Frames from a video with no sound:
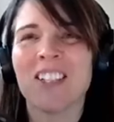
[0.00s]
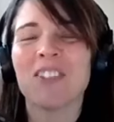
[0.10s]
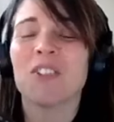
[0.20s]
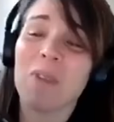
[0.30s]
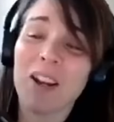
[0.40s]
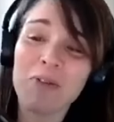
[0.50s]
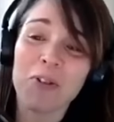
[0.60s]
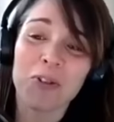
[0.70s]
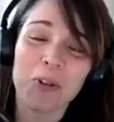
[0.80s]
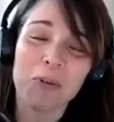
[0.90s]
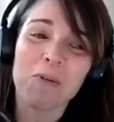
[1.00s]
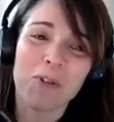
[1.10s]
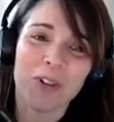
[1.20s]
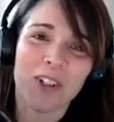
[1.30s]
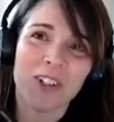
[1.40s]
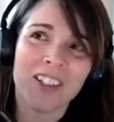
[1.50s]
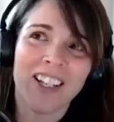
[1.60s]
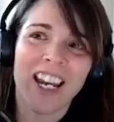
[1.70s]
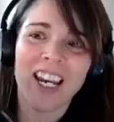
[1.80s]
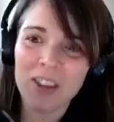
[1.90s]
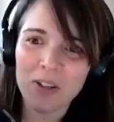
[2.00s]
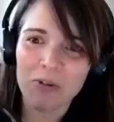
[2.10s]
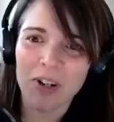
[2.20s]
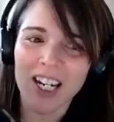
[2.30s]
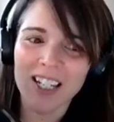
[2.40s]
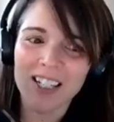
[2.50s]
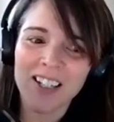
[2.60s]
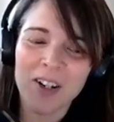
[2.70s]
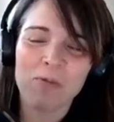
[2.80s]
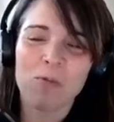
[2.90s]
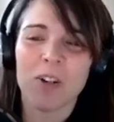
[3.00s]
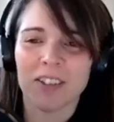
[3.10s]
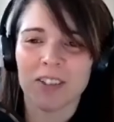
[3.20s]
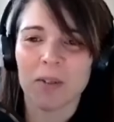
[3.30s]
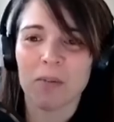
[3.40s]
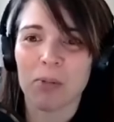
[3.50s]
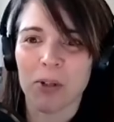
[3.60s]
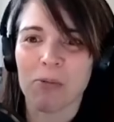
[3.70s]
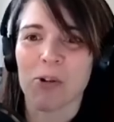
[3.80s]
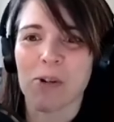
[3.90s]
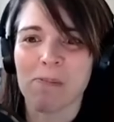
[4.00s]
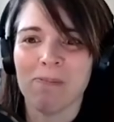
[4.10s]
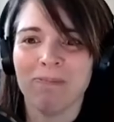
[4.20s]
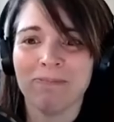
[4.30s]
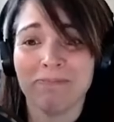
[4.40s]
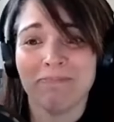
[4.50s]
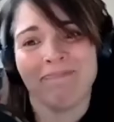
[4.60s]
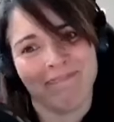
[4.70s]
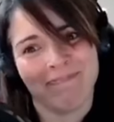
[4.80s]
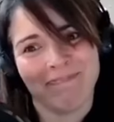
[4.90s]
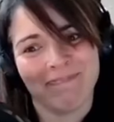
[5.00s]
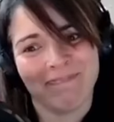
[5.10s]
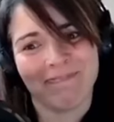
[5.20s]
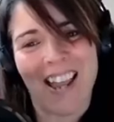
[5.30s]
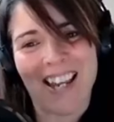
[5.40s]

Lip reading: so my first award, eighth grade, was a bookworm. I